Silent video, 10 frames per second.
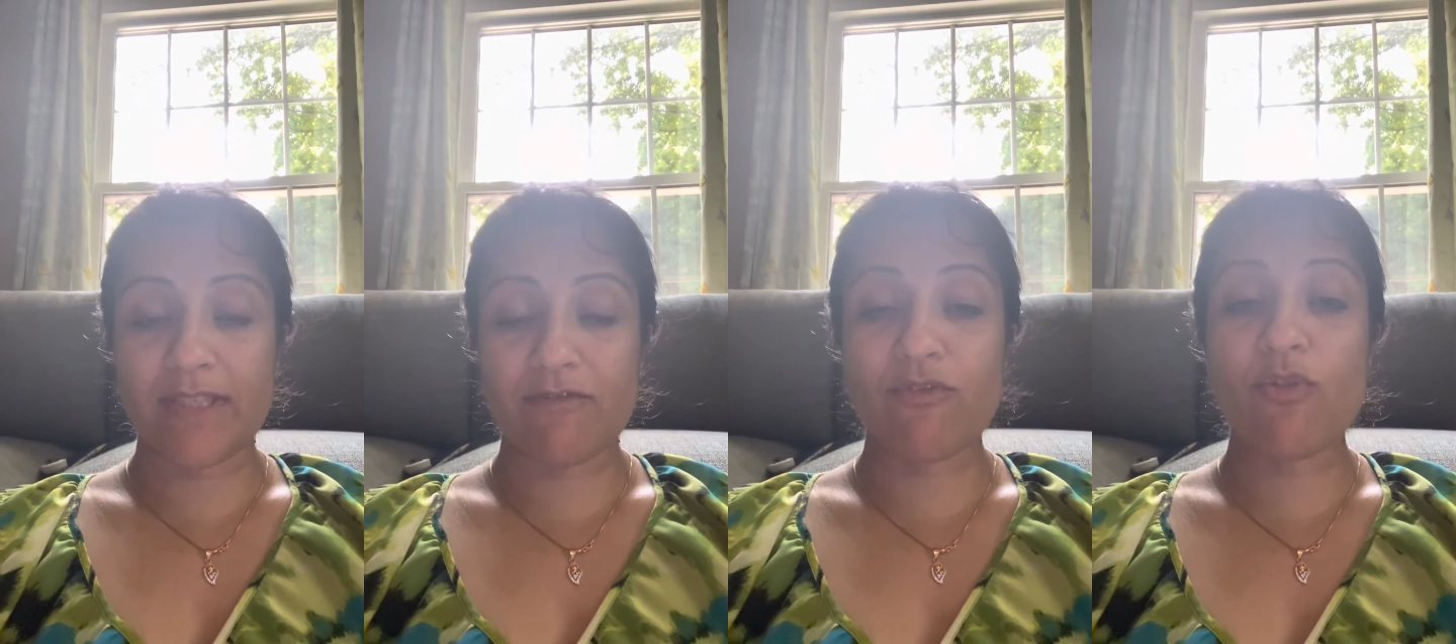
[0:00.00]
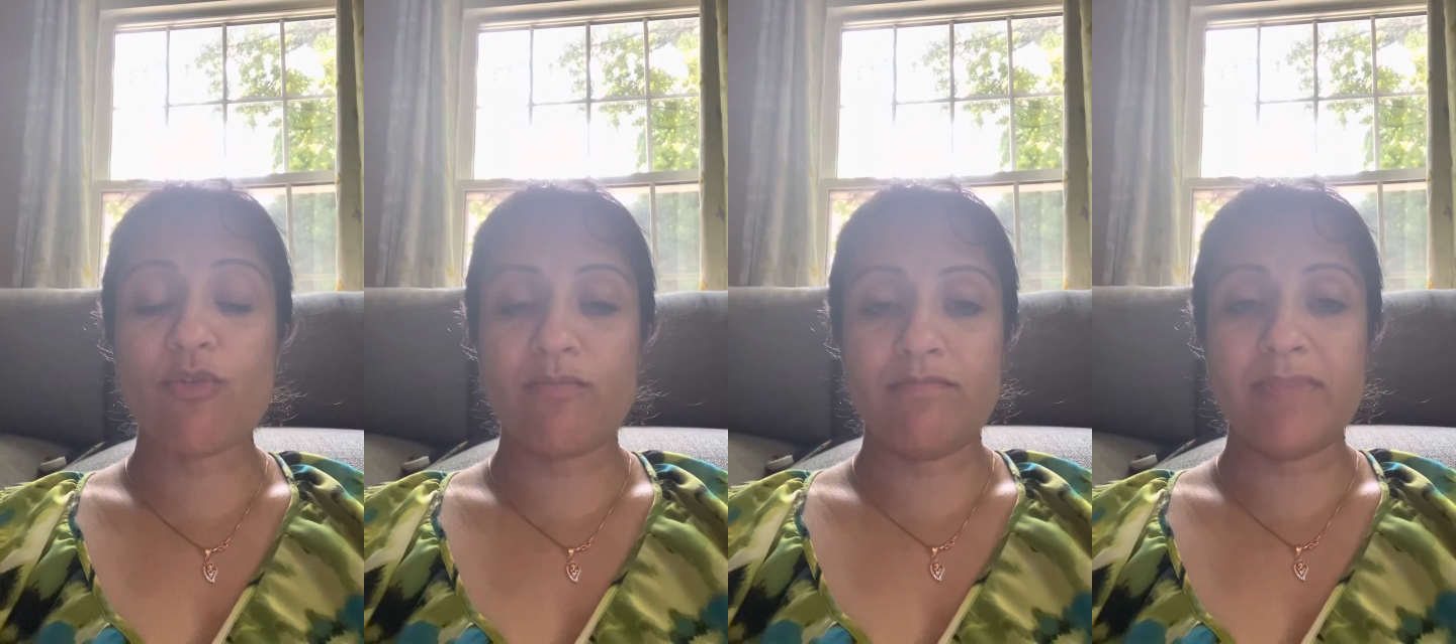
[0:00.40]
There are
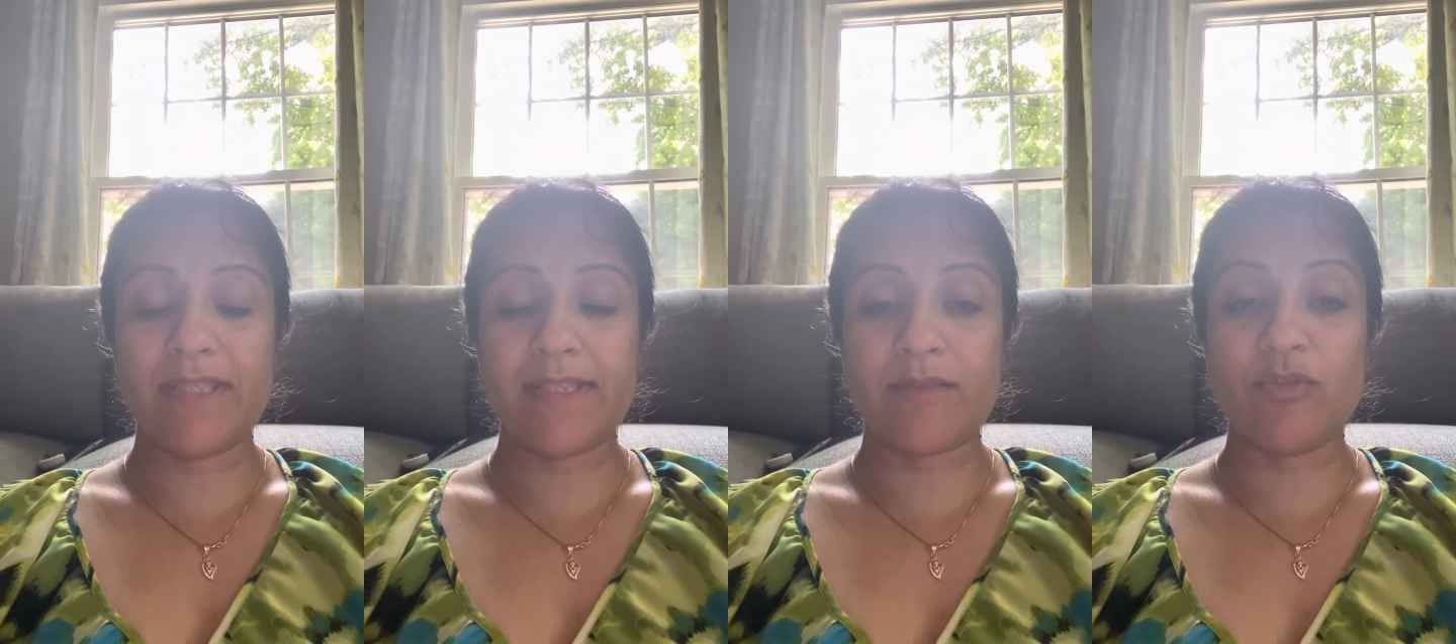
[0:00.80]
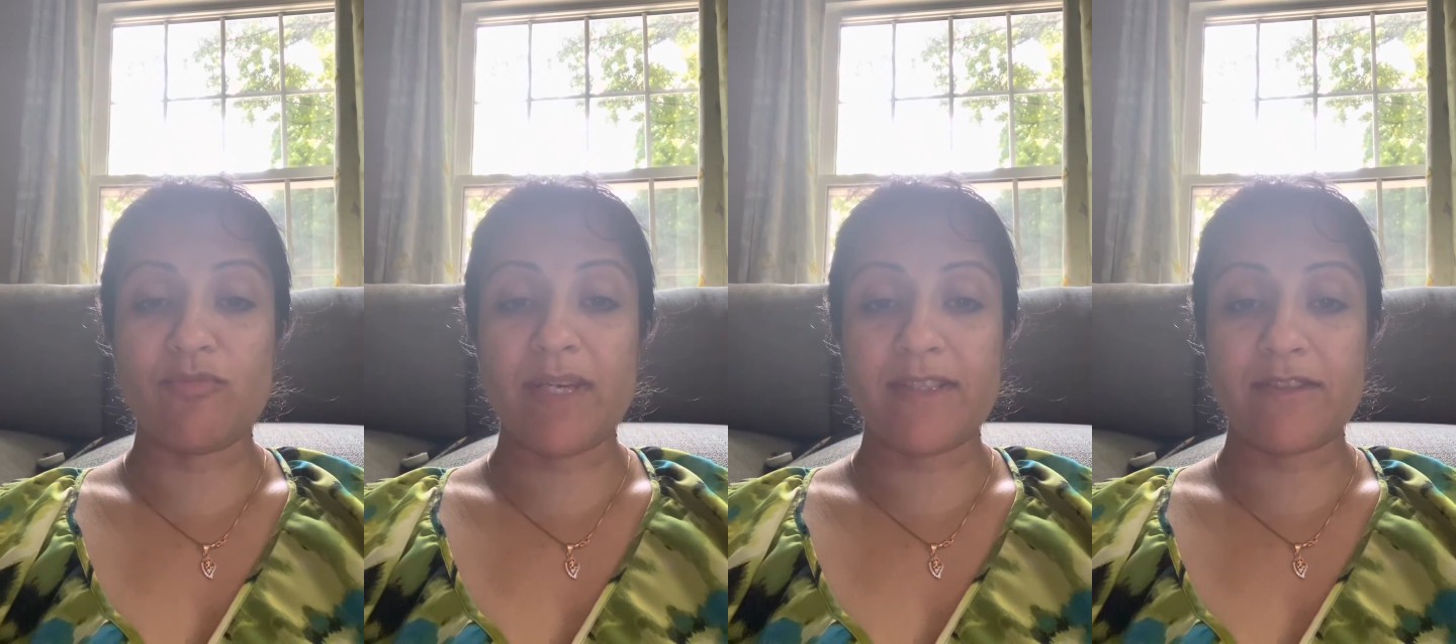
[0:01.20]
four basic
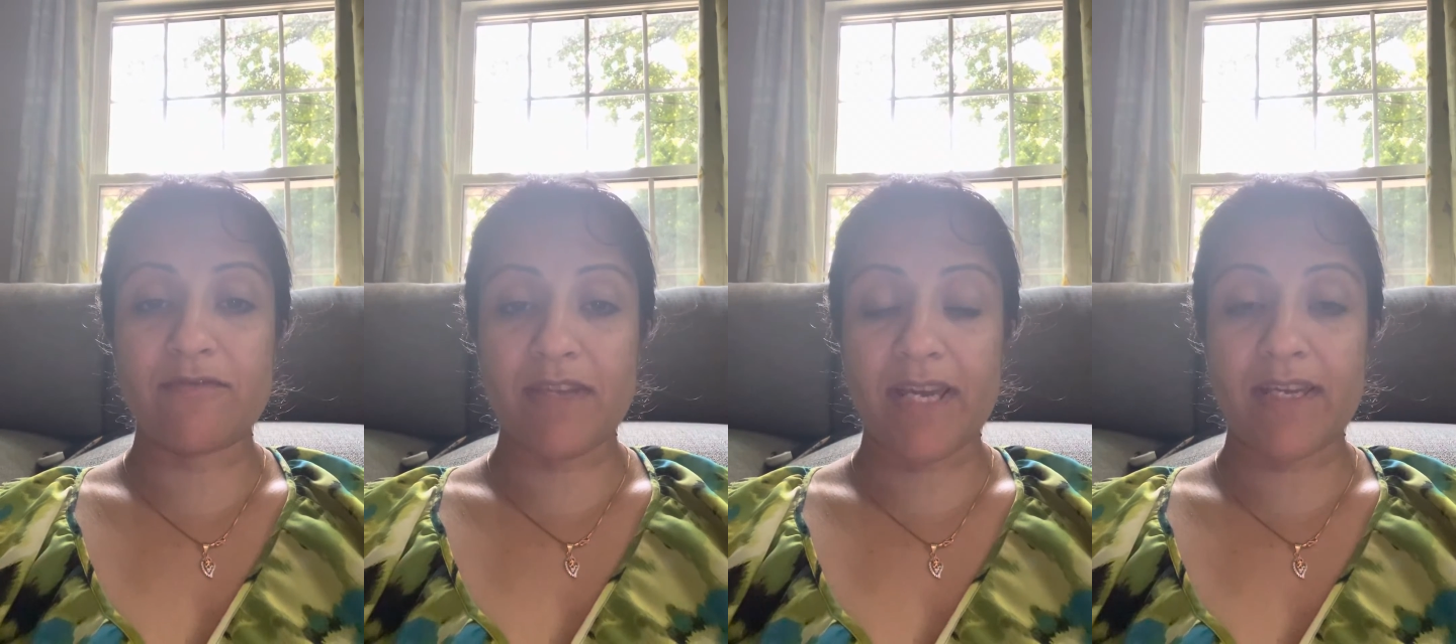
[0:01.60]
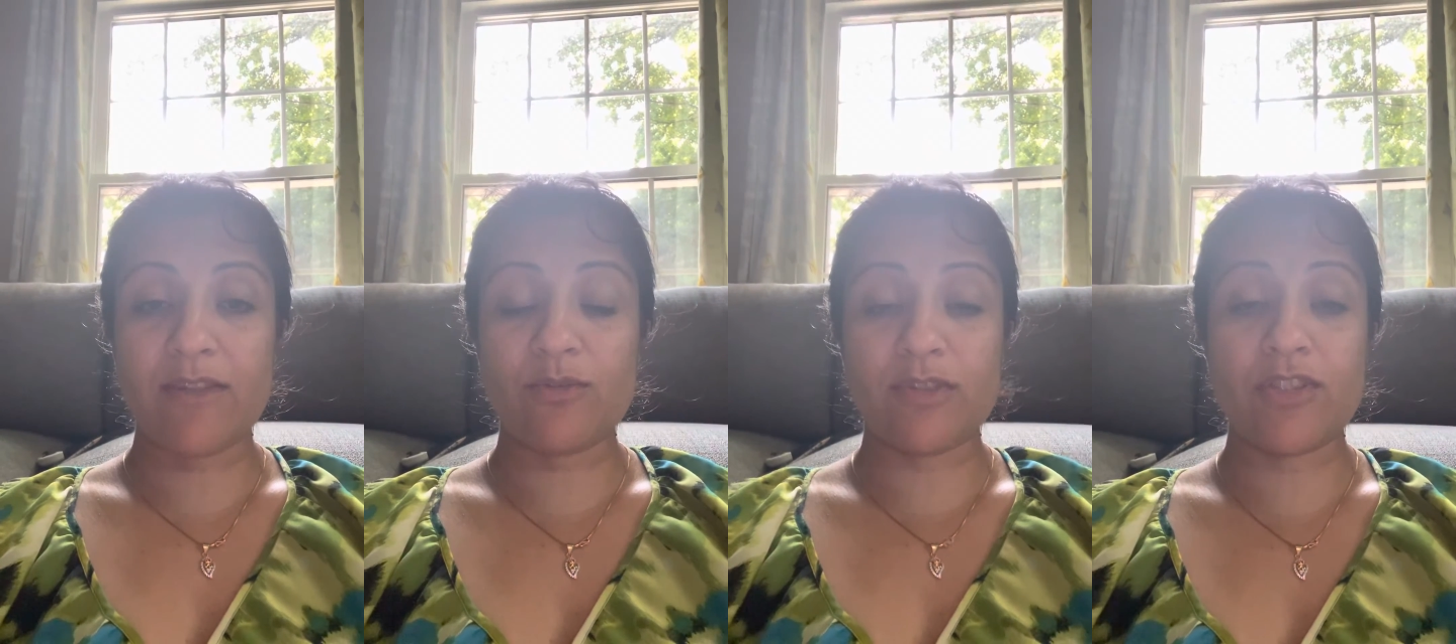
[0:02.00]
movements of neck, and
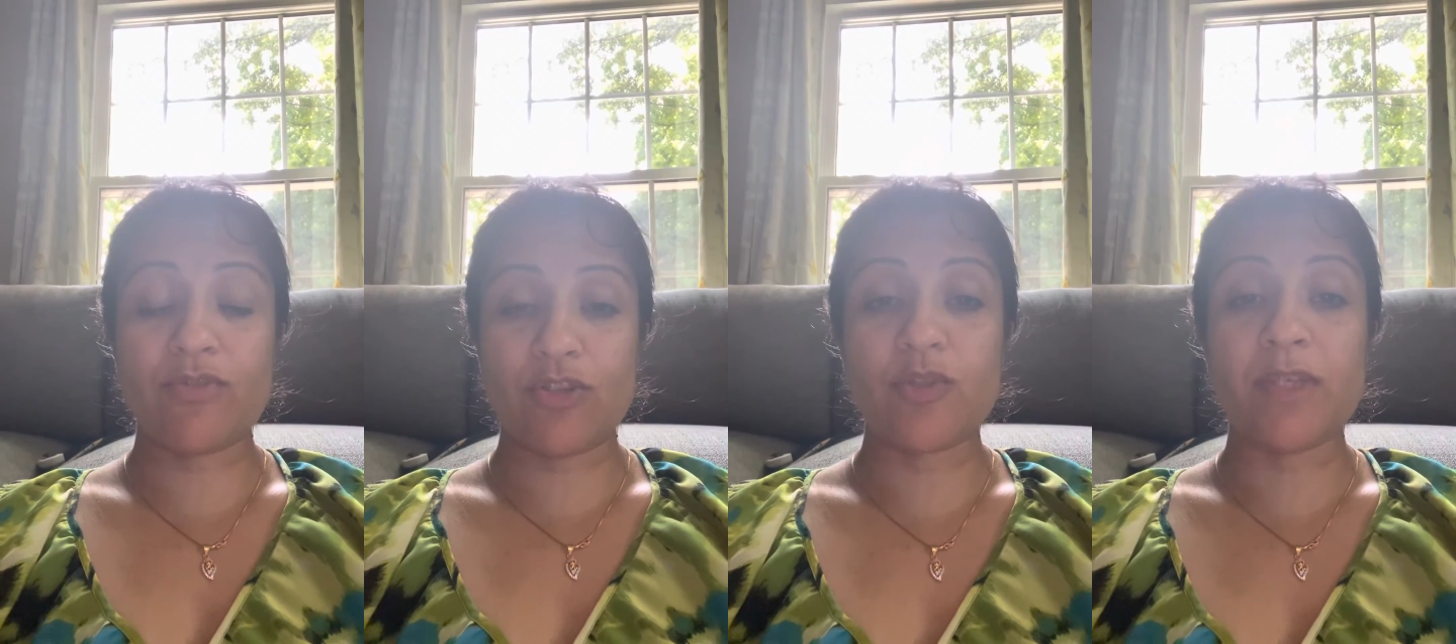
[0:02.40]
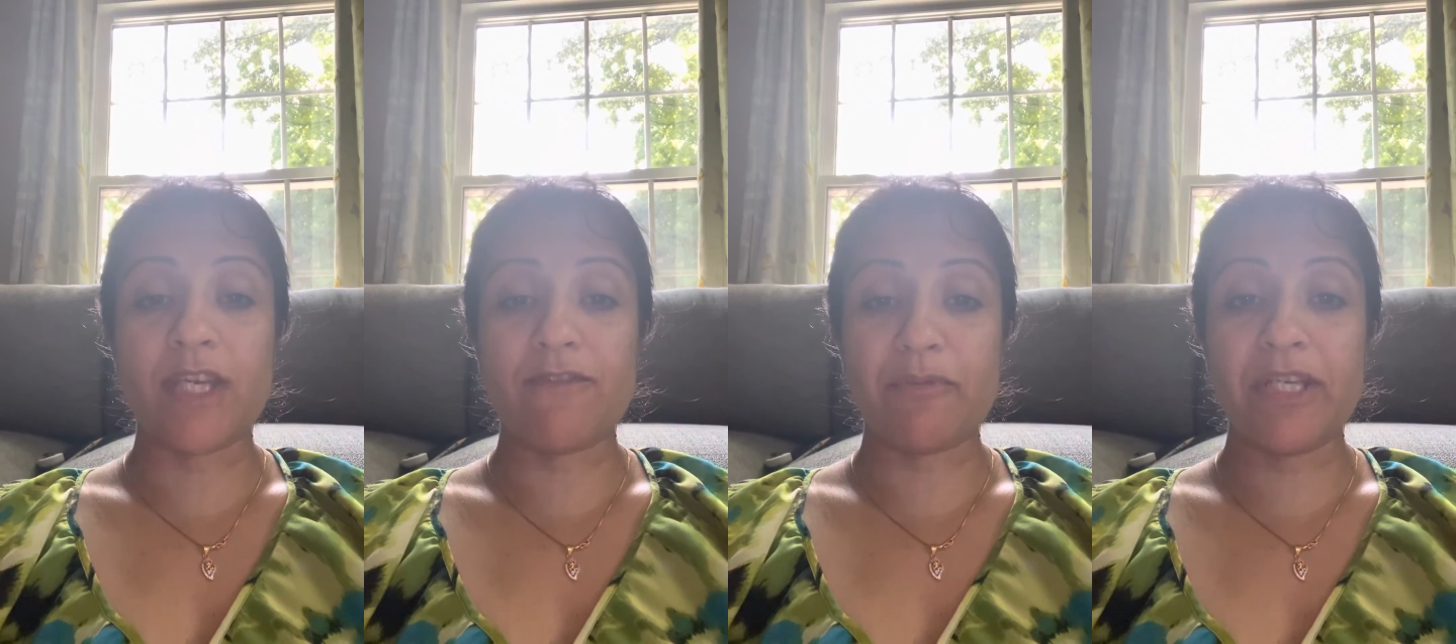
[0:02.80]
those are the stretches we
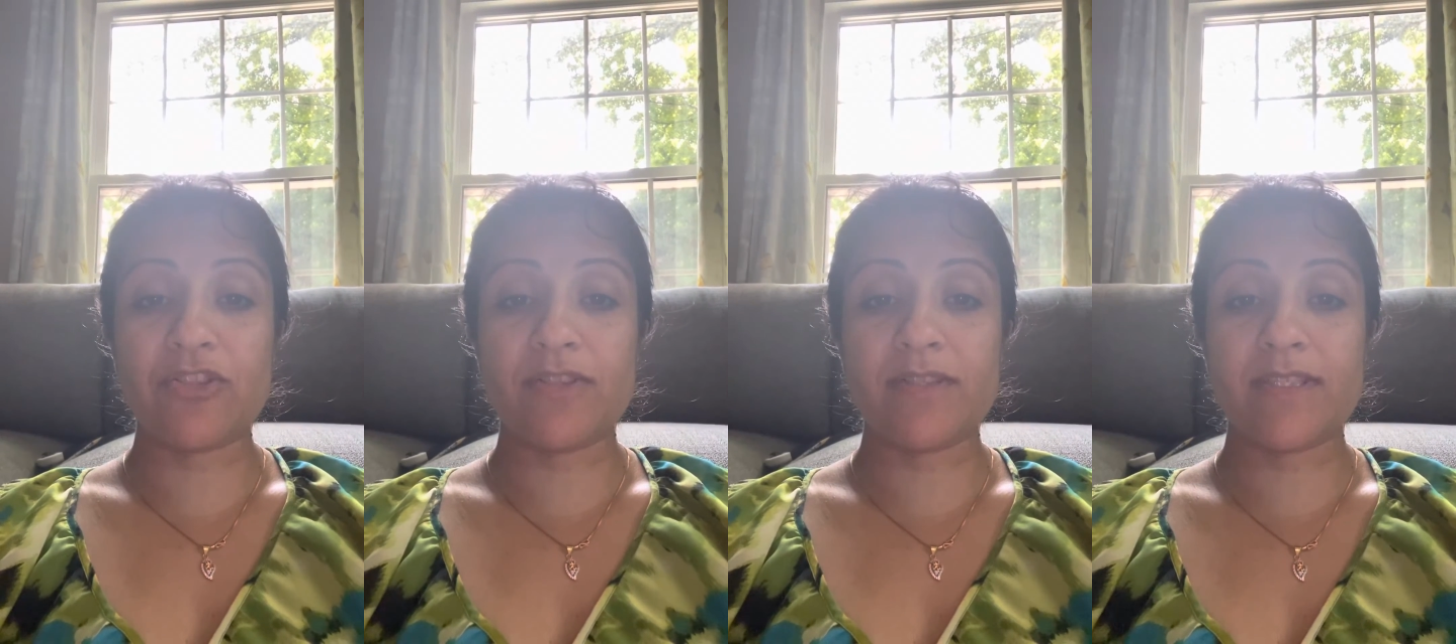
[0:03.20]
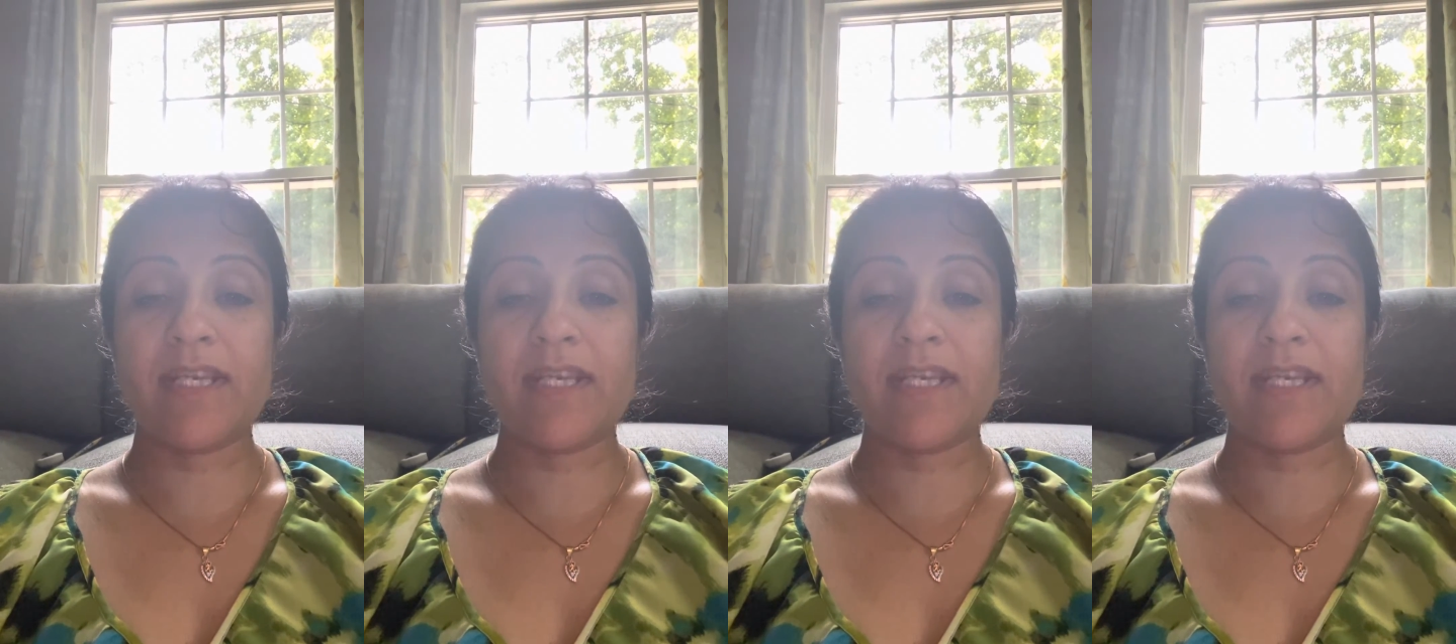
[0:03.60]
give our patients.